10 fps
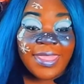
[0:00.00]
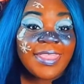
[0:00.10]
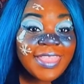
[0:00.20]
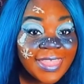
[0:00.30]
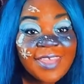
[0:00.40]

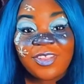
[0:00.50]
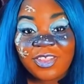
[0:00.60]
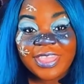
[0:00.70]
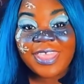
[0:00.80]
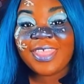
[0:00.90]

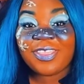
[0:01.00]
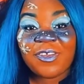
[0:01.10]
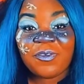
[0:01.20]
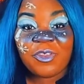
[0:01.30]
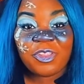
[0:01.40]
literally
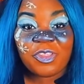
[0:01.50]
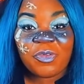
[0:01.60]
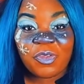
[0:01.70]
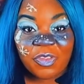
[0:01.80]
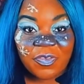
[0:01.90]
don't watch
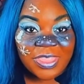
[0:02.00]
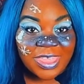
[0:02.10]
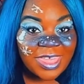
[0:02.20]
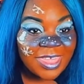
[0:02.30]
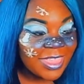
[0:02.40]
swatch
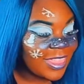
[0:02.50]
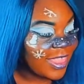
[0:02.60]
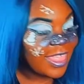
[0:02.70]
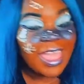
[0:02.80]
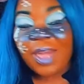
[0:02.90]
videos.
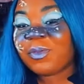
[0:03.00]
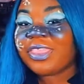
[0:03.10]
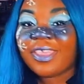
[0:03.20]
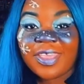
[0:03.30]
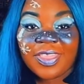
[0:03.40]
Am I
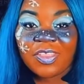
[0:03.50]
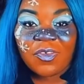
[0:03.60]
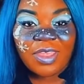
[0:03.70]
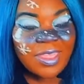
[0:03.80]
doing this right?